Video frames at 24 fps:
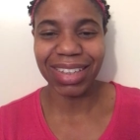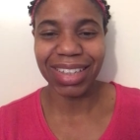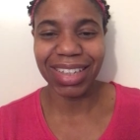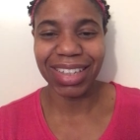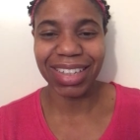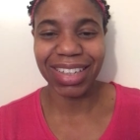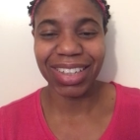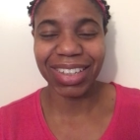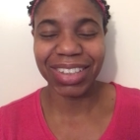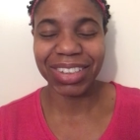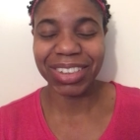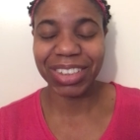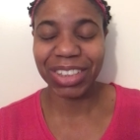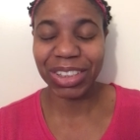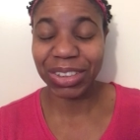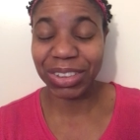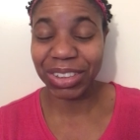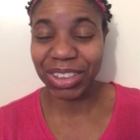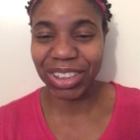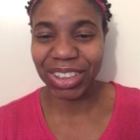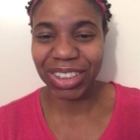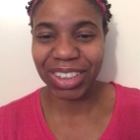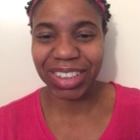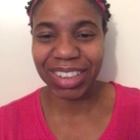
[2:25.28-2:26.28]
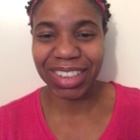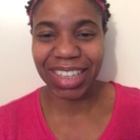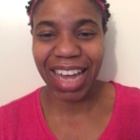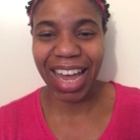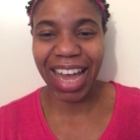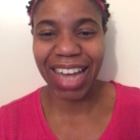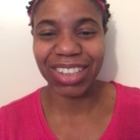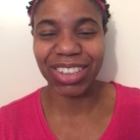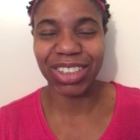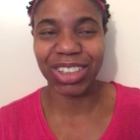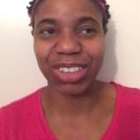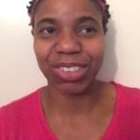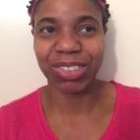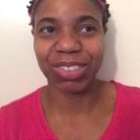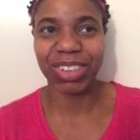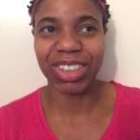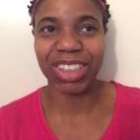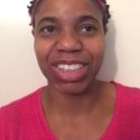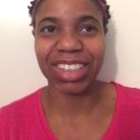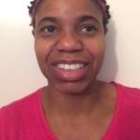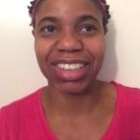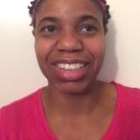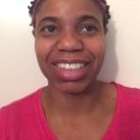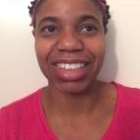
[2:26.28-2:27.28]
in conclusion, I just
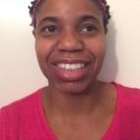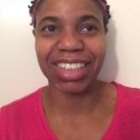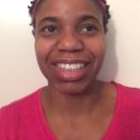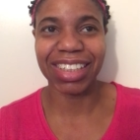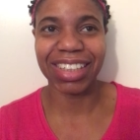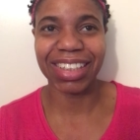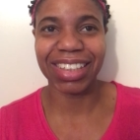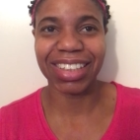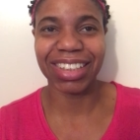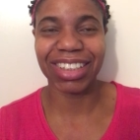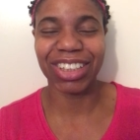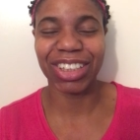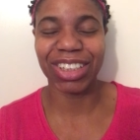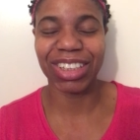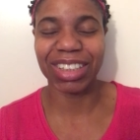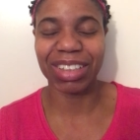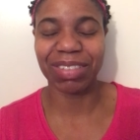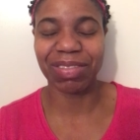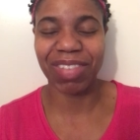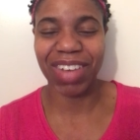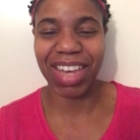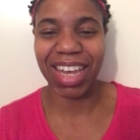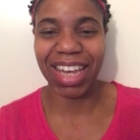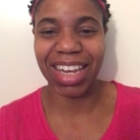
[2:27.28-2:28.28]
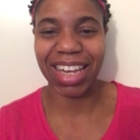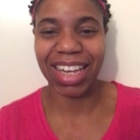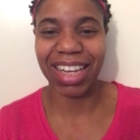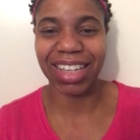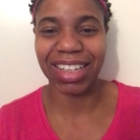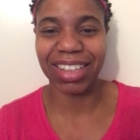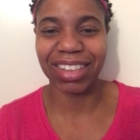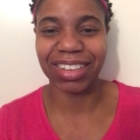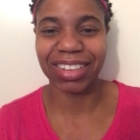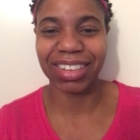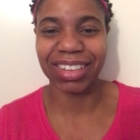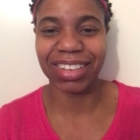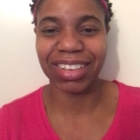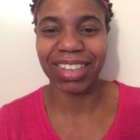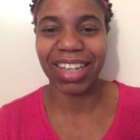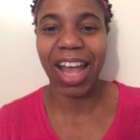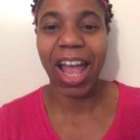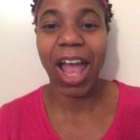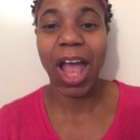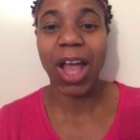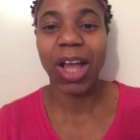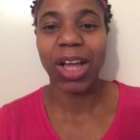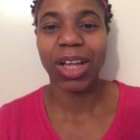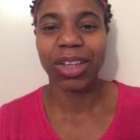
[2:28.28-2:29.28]
want to urge Jamaicans
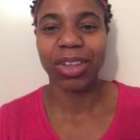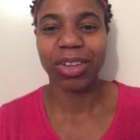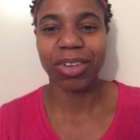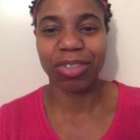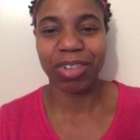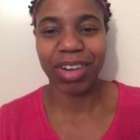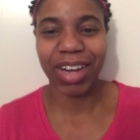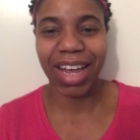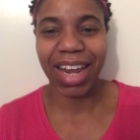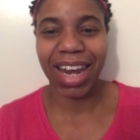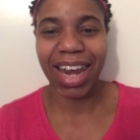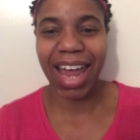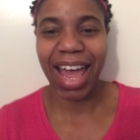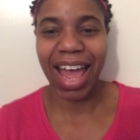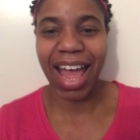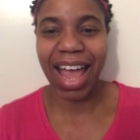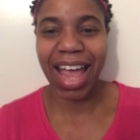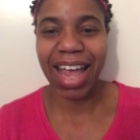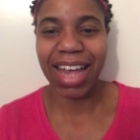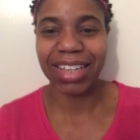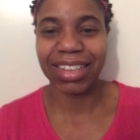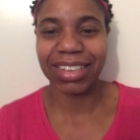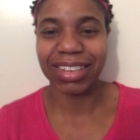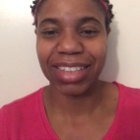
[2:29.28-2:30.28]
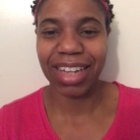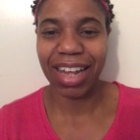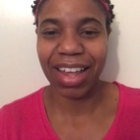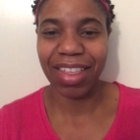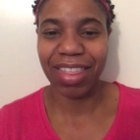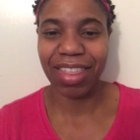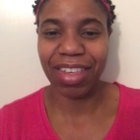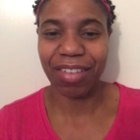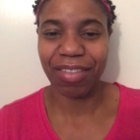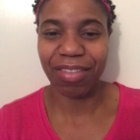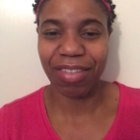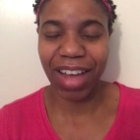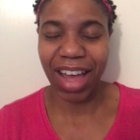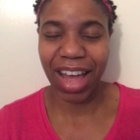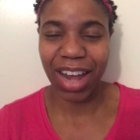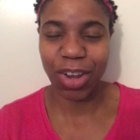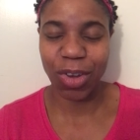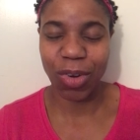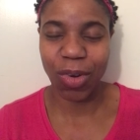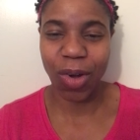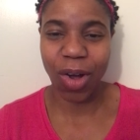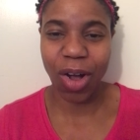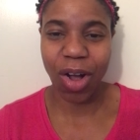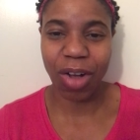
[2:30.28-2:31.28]
to realize the
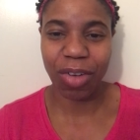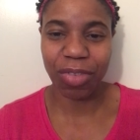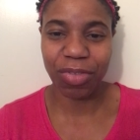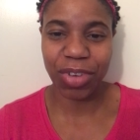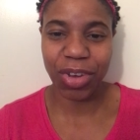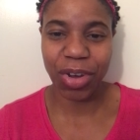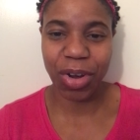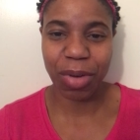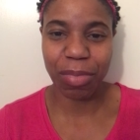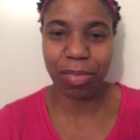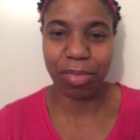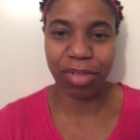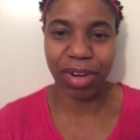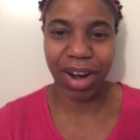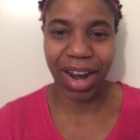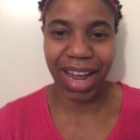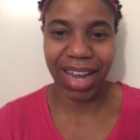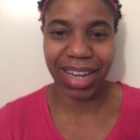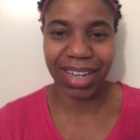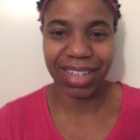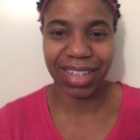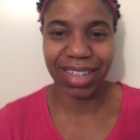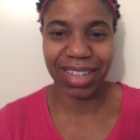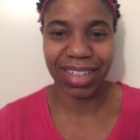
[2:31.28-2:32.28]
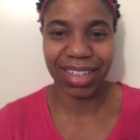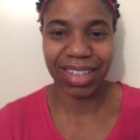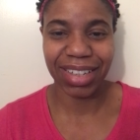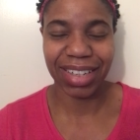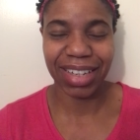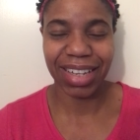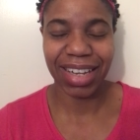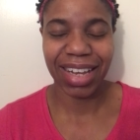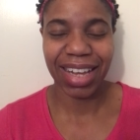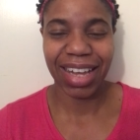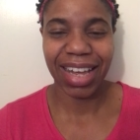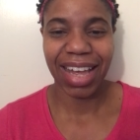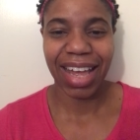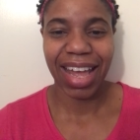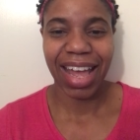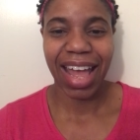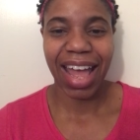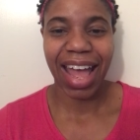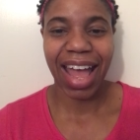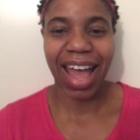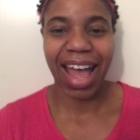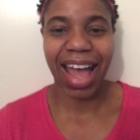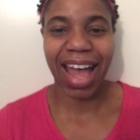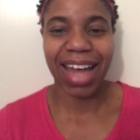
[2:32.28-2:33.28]
value of your brand
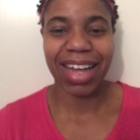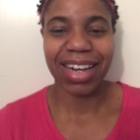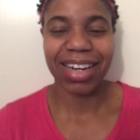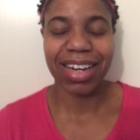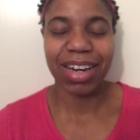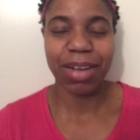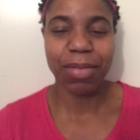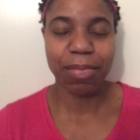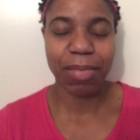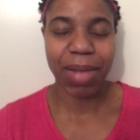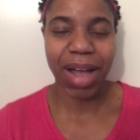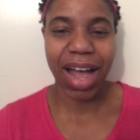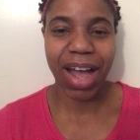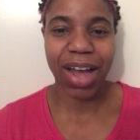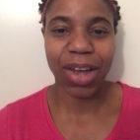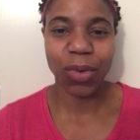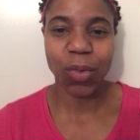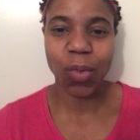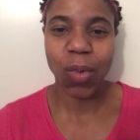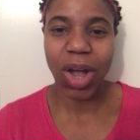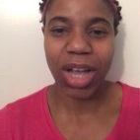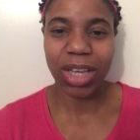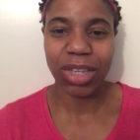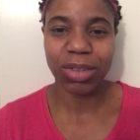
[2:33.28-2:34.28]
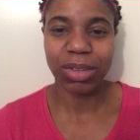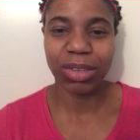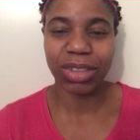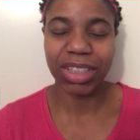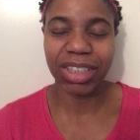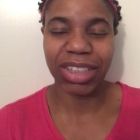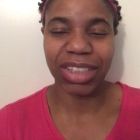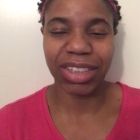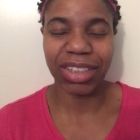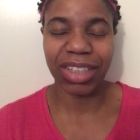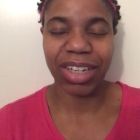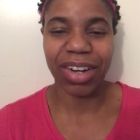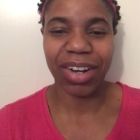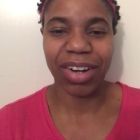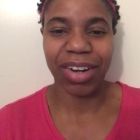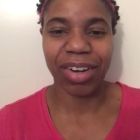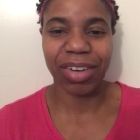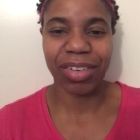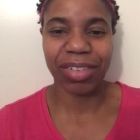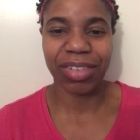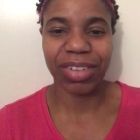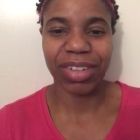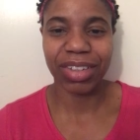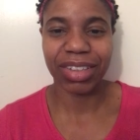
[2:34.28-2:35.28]
and demand what you
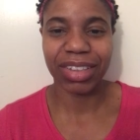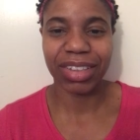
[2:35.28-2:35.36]
deserve.